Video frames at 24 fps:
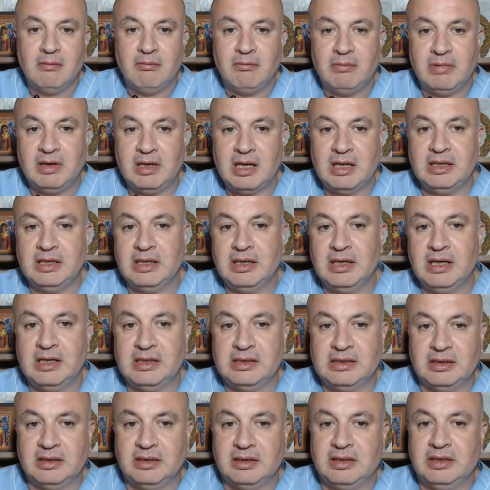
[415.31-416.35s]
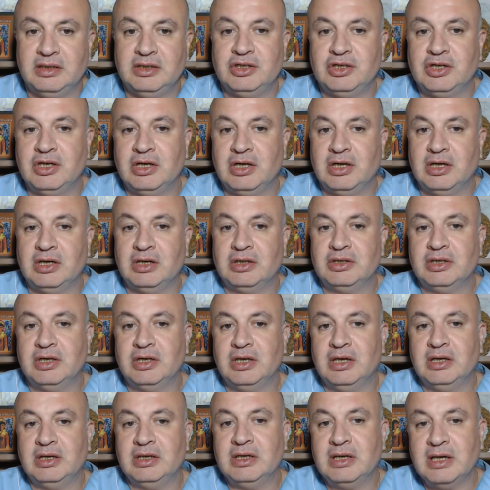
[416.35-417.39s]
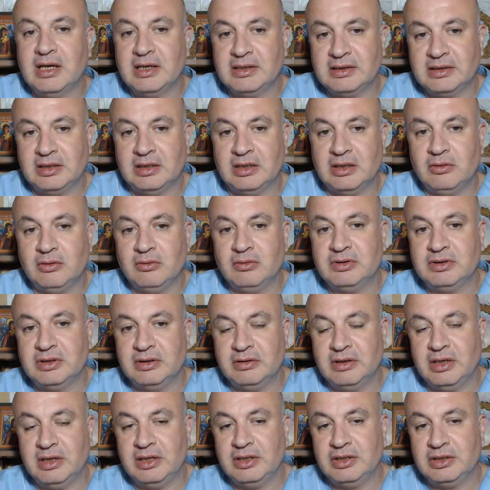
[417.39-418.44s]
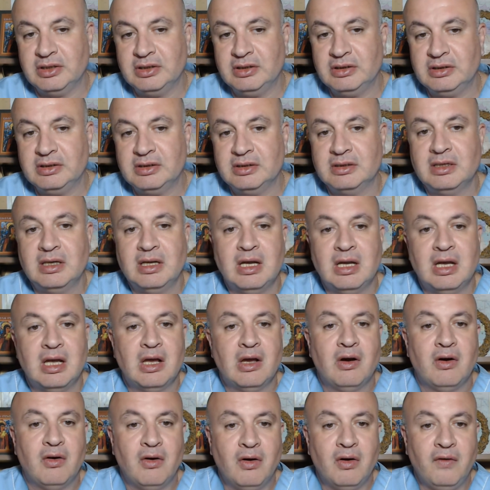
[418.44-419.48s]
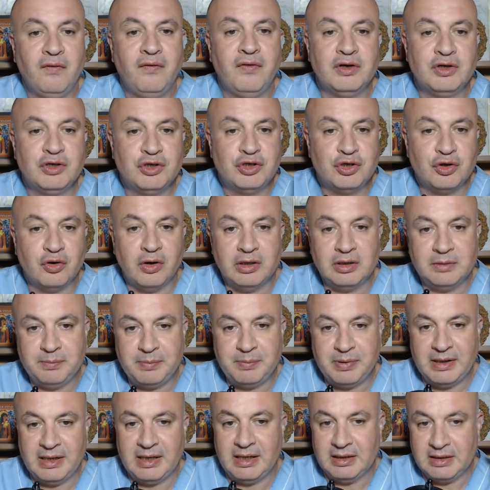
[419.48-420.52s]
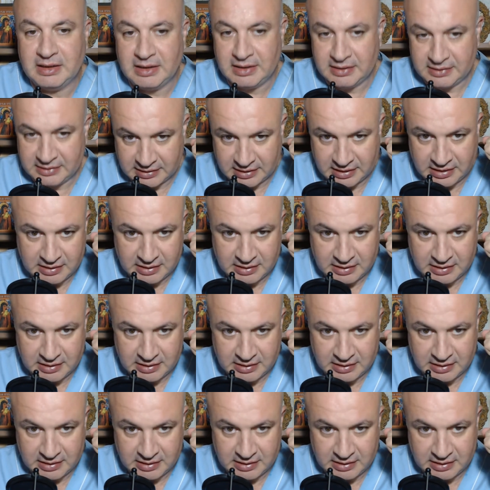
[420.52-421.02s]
bloody nasal discharge and nasal ulcerations, often joint pain and skin